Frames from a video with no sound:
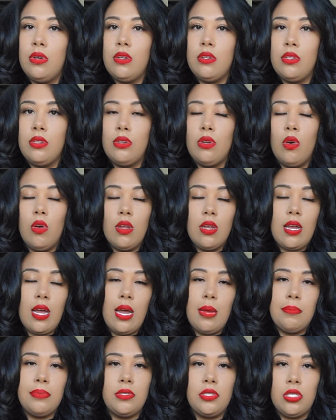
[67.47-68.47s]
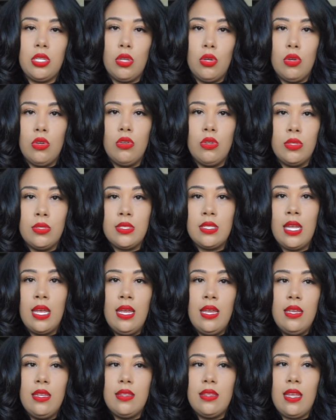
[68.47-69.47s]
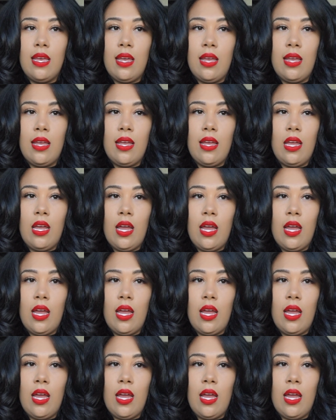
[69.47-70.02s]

you know, accomplish goals that